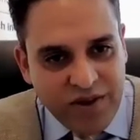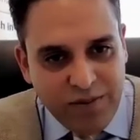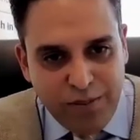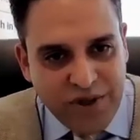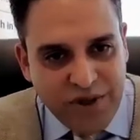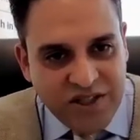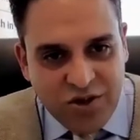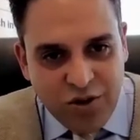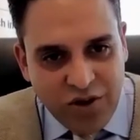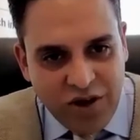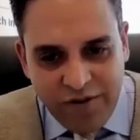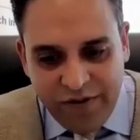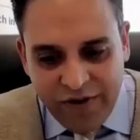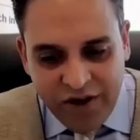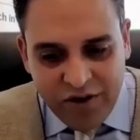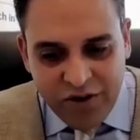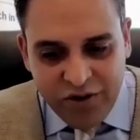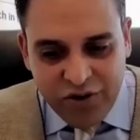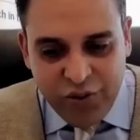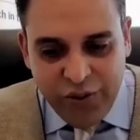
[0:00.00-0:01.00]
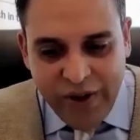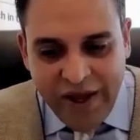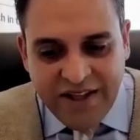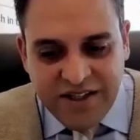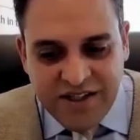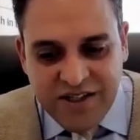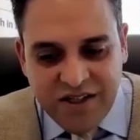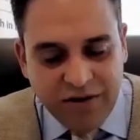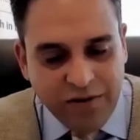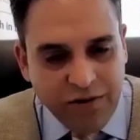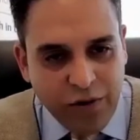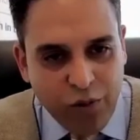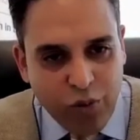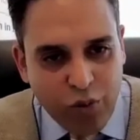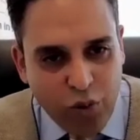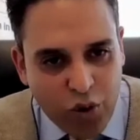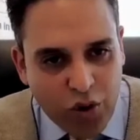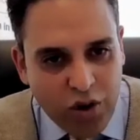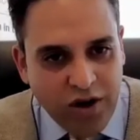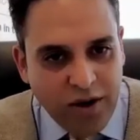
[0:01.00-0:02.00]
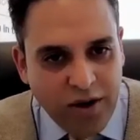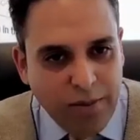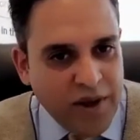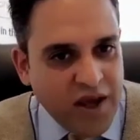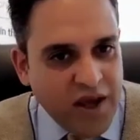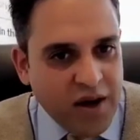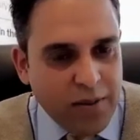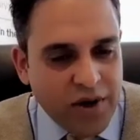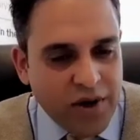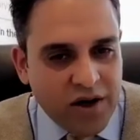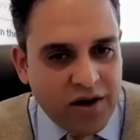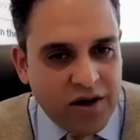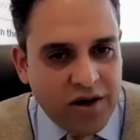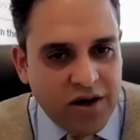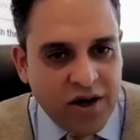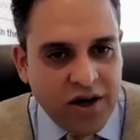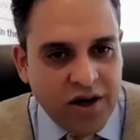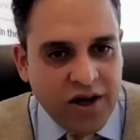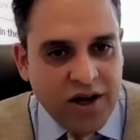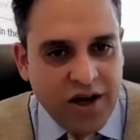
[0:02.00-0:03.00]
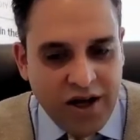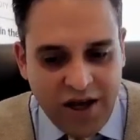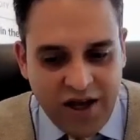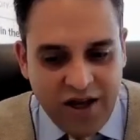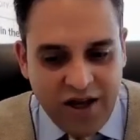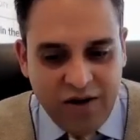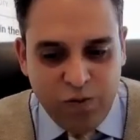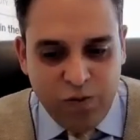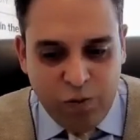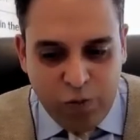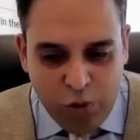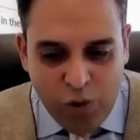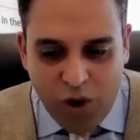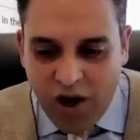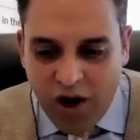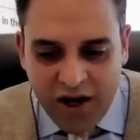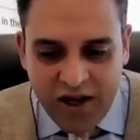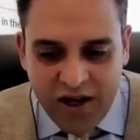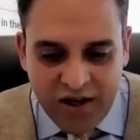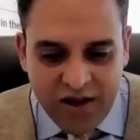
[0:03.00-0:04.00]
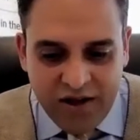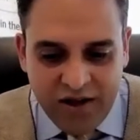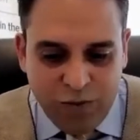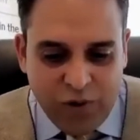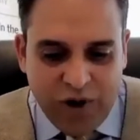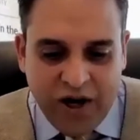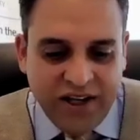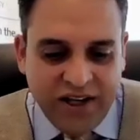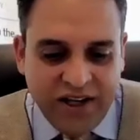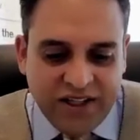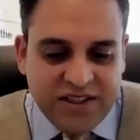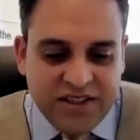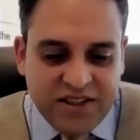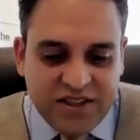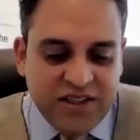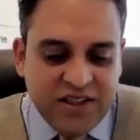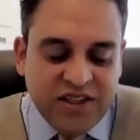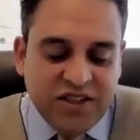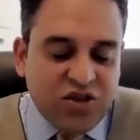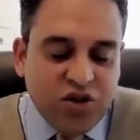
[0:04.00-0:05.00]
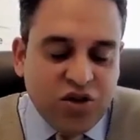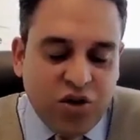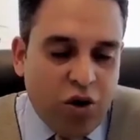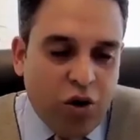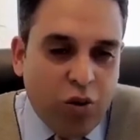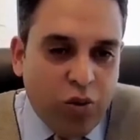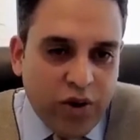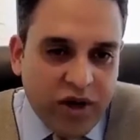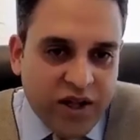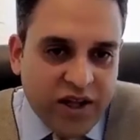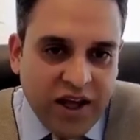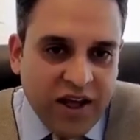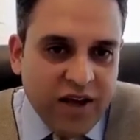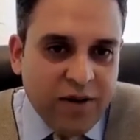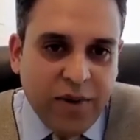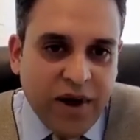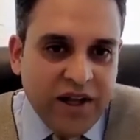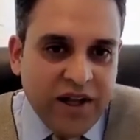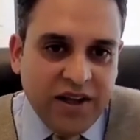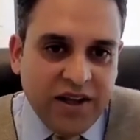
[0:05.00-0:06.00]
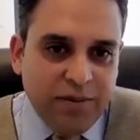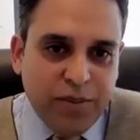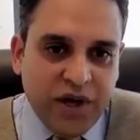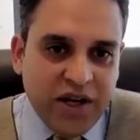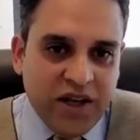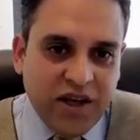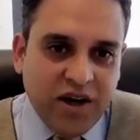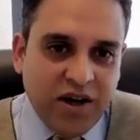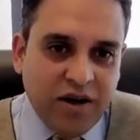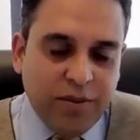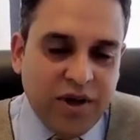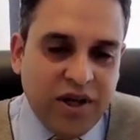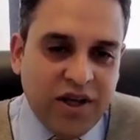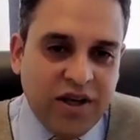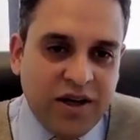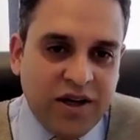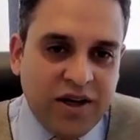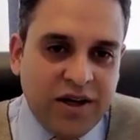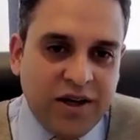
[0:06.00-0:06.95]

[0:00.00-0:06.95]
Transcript: been so difficult to end civil war in Myanmar, and why this overtake by the army?